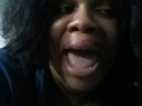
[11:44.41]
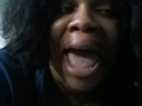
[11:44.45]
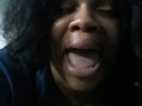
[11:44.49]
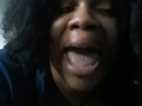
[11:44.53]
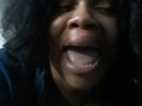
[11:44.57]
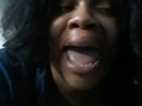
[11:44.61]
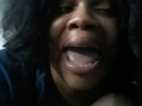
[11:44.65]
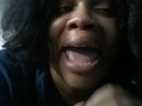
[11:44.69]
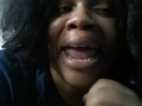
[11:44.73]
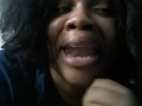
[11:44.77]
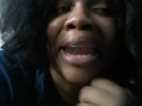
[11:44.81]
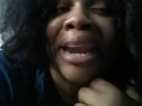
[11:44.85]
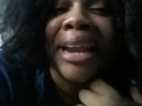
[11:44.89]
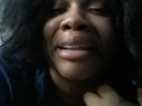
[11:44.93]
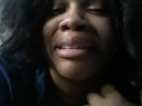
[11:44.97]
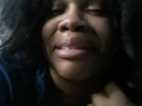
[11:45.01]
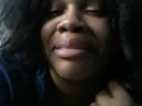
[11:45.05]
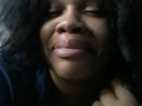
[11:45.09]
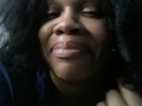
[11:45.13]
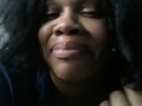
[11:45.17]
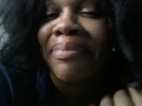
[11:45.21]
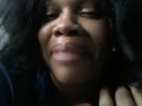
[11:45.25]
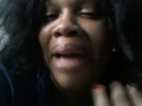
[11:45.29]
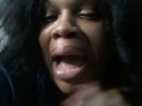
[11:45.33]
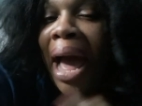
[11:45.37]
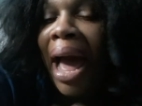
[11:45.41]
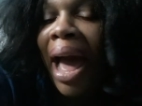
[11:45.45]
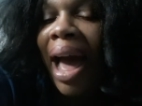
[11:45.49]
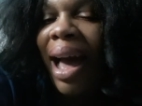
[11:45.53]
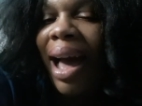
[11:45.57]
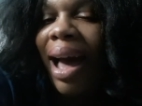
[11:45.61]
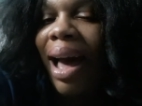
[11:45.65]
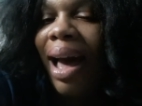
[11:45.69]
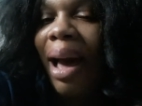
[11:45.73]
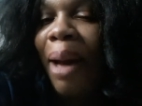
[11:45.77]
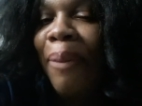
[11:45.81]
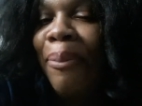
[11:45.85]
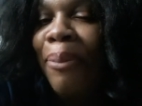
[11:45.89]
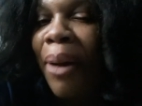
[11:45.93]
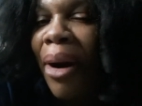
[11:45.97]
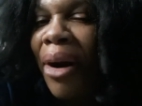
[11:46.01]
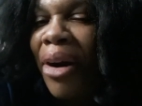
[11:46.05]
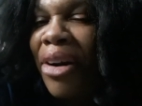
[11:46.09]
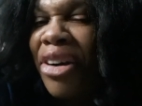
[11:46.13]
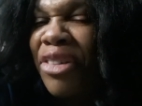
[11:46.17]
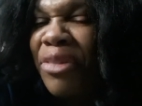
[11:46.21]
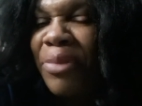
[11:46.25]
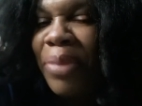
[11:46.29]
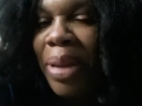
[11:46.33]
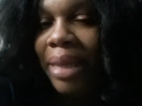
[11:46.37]
And a
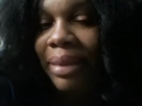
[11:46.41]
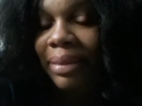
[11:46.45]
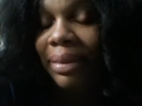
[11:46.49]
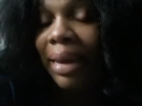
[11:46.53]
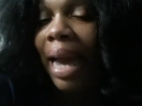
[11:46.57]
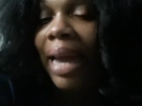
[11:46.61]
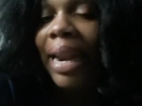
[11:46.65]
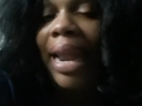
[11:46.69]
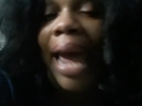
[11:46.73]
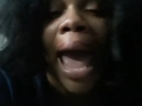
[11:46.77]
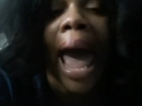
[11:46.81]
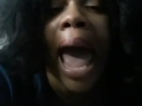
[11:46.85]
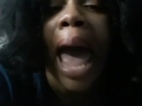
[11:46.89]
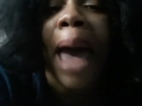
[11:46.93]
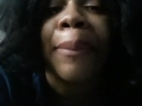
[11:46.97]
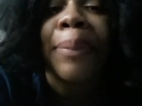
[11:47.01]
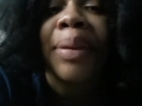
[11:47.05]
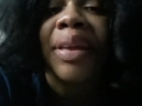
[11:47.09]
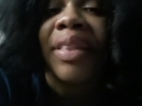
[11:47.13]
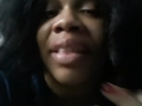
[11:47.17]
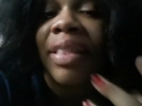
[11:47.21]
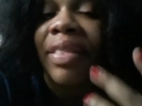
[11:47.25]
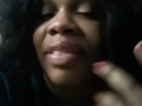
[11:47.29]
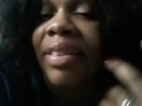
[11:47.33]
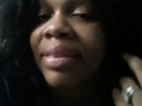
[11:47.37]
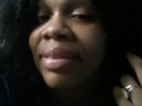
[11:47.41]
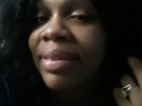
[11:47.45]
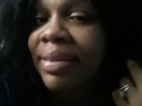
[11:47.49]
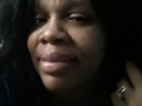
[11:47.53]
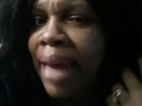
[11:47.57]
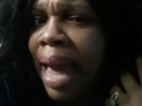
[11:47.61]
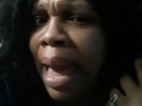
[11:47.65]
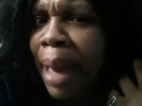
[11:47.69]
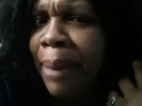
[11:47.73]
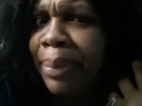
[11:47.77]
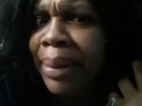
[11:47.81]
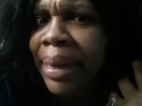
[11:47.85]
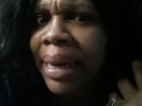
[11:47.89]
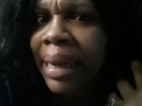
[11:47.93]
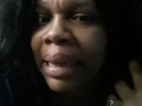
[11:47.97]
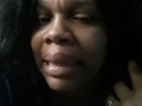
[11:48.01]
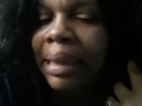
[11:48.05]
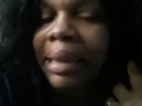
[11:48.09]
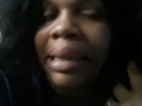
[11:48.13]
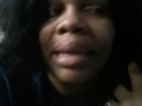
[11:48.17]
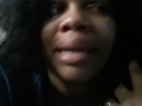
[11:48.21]
part of me is kind of happy that this is happening.